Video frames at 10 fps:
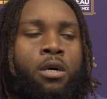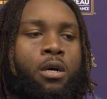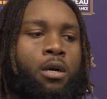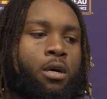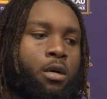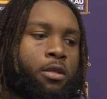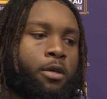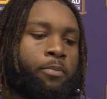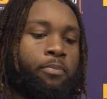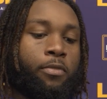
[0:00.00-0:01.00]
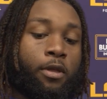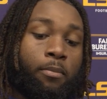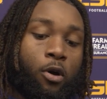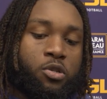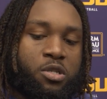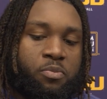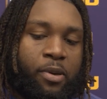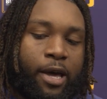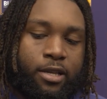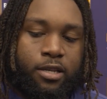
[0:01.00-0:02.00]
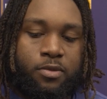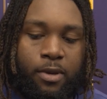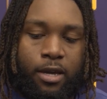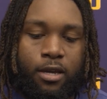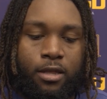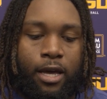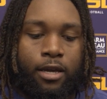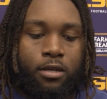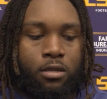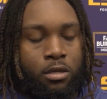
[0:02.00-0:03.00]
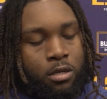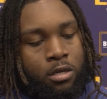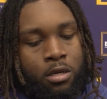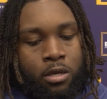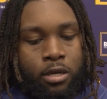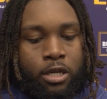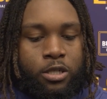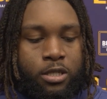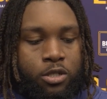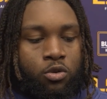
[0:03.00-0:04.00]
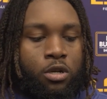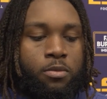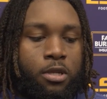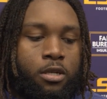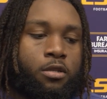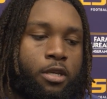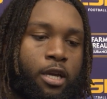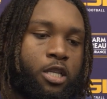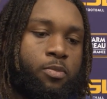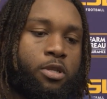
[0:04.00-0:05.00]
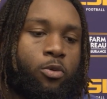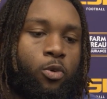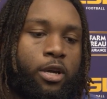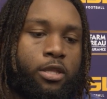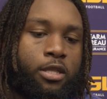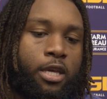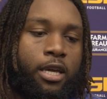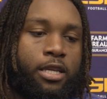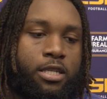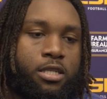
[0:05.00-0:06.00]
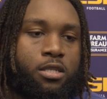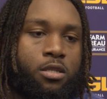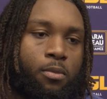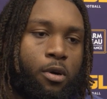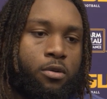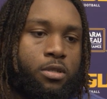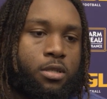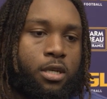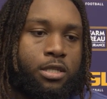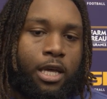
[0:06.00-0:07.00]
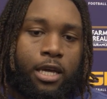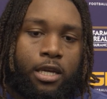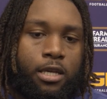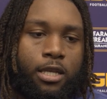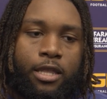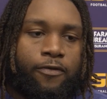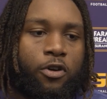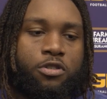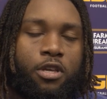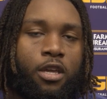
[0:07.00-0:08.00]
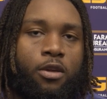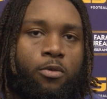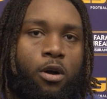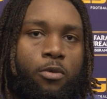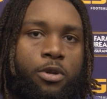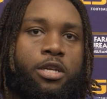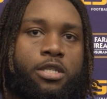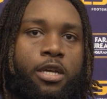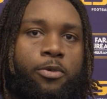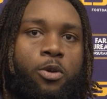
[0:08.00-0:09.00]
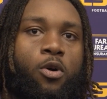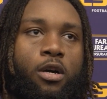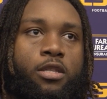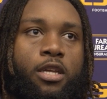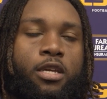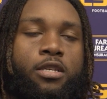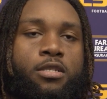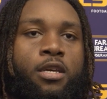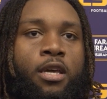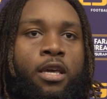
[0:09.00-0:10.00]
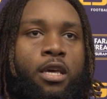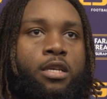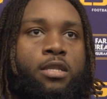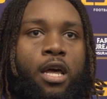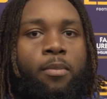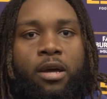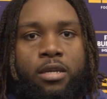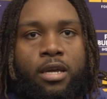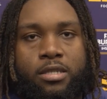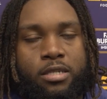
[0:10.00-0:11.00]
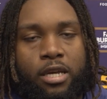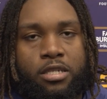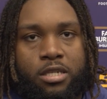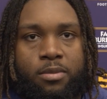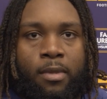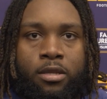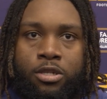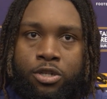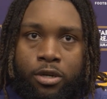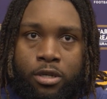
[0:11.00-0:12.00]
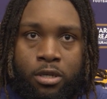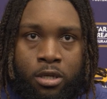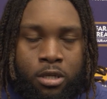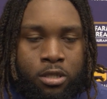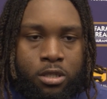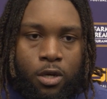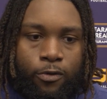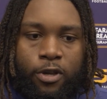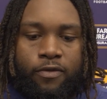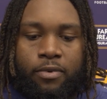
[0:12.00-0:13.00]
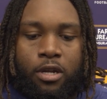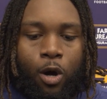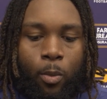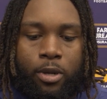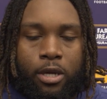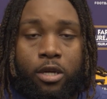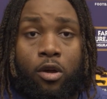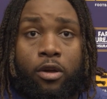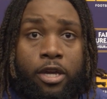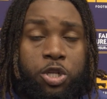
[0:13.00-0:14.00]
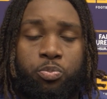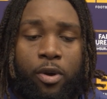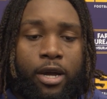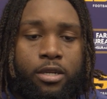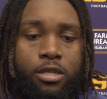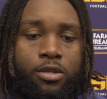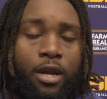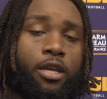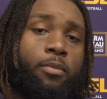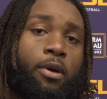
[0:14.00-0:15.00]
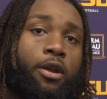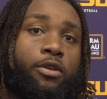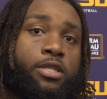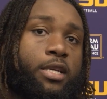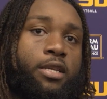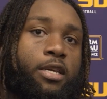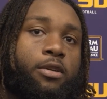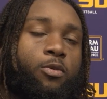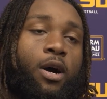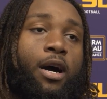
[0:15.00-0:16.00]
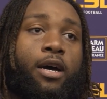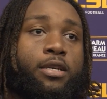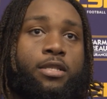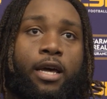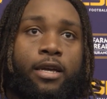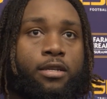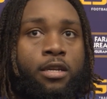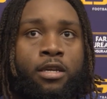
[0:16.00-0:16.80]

The most impact he's made, like he's tuning up the little things, but the thing he teaches us the most is like the first thing when he walked in is it's not about the destination, it's about the journey. So we've been homing in on each practice, trying to get better technique-wise, like